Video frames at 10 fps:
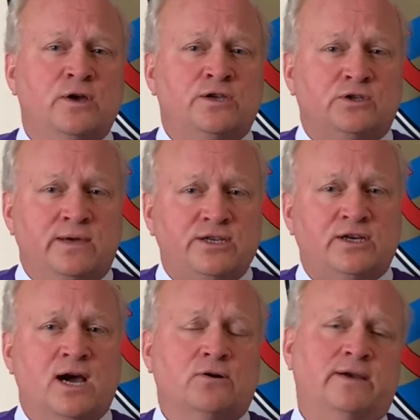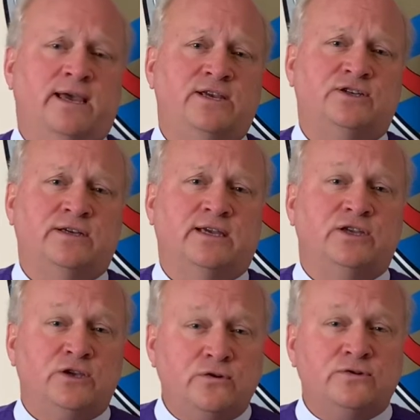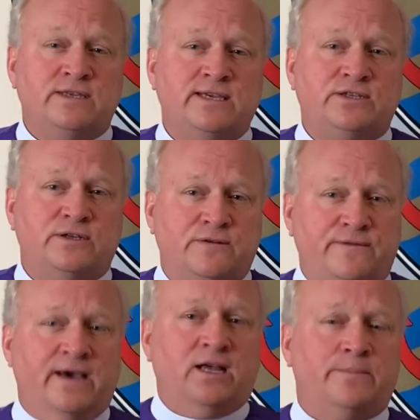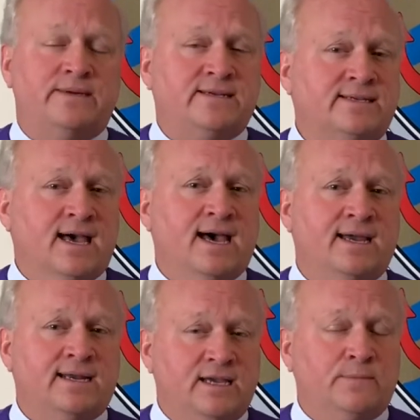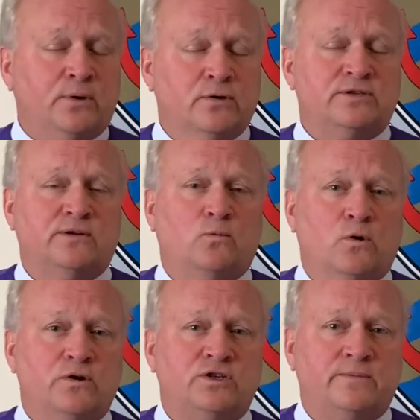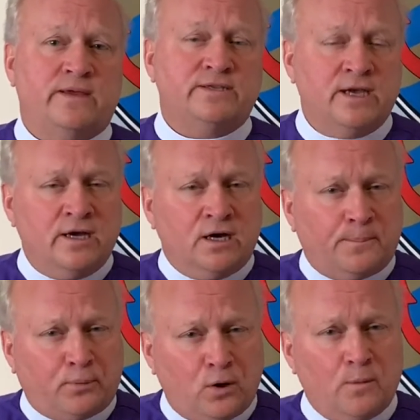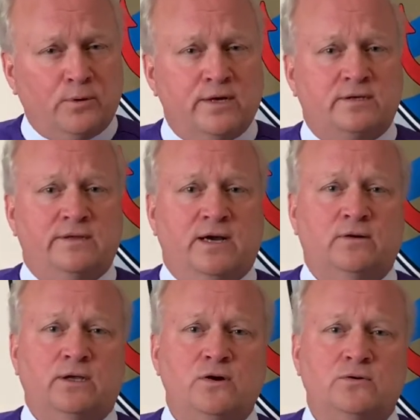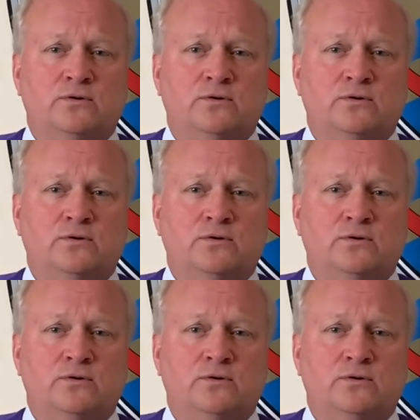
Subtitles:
so each congregation can use these to develop and design in-person worship that is appropriate to their local